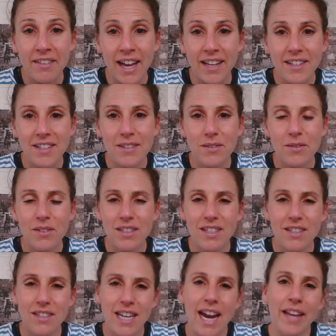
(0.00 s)
that's
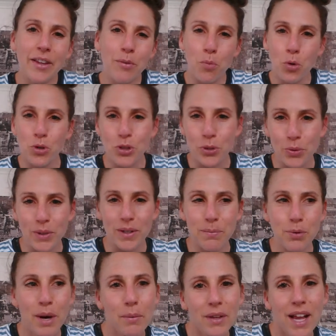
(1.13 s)
tailored more to a
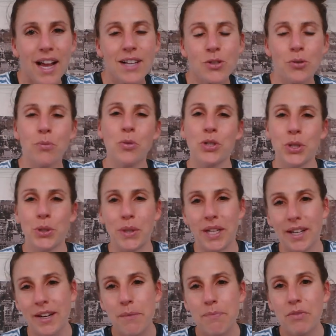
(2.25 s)
prep class or more to a
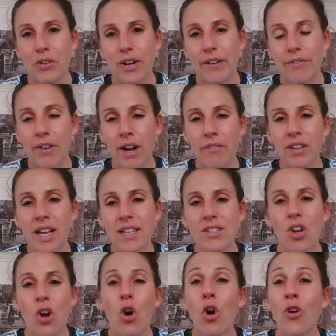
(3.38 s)
grade 5 class,
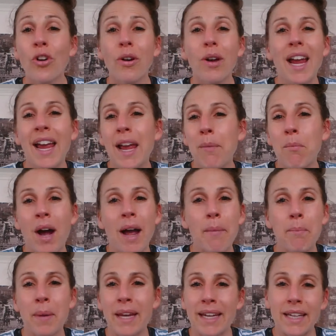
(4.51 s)
or it might
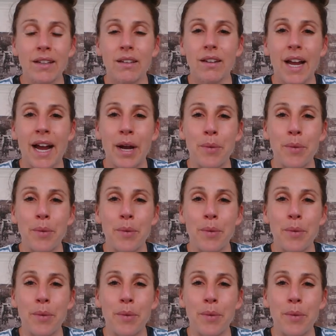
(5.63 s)
be